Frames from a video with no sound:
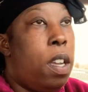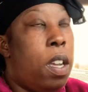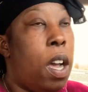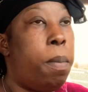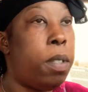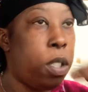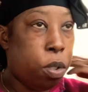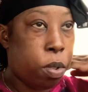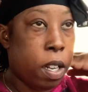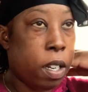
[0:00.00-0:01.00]
I'm just
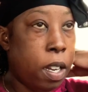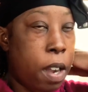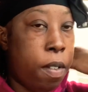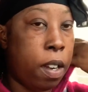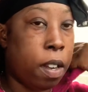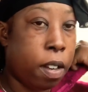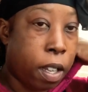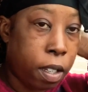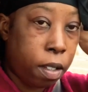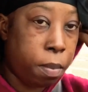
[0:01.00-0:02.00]
dreading that right now. Like,
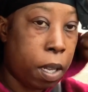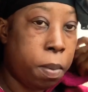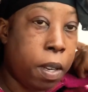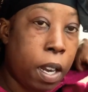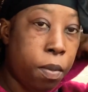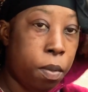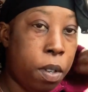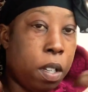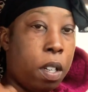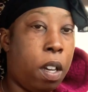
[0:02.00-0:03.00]
it makes me not even
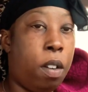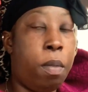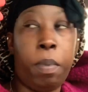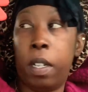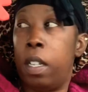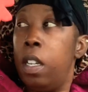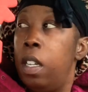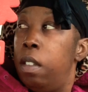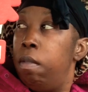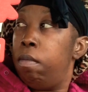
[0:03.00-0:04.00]
want to go. But
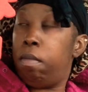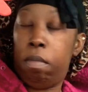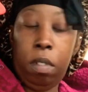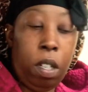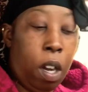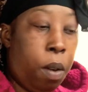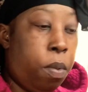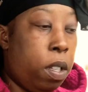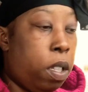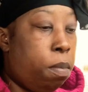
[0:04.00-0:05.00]
you know, I
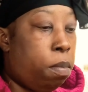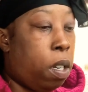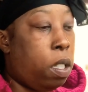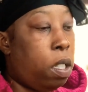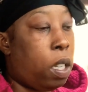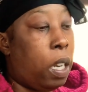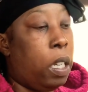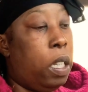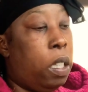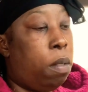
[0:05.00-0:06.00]
want them braces. I
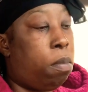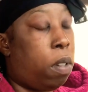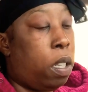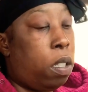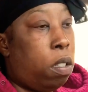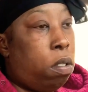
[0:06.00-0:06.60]
need them braces.